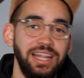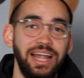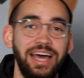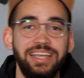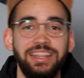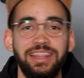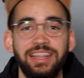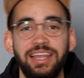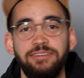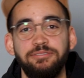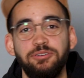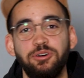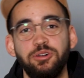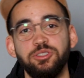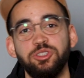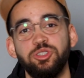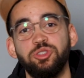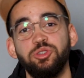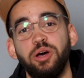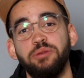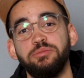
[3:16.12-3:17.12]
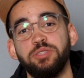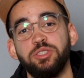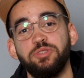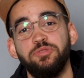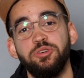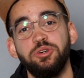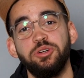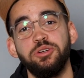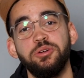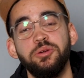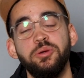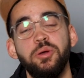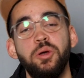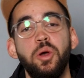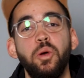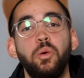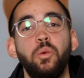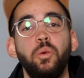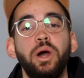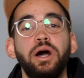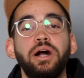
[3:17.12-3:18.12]
light levels drops further,
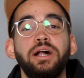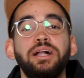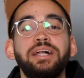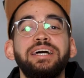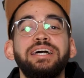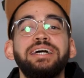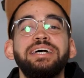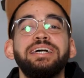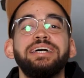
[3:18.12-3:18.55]
well,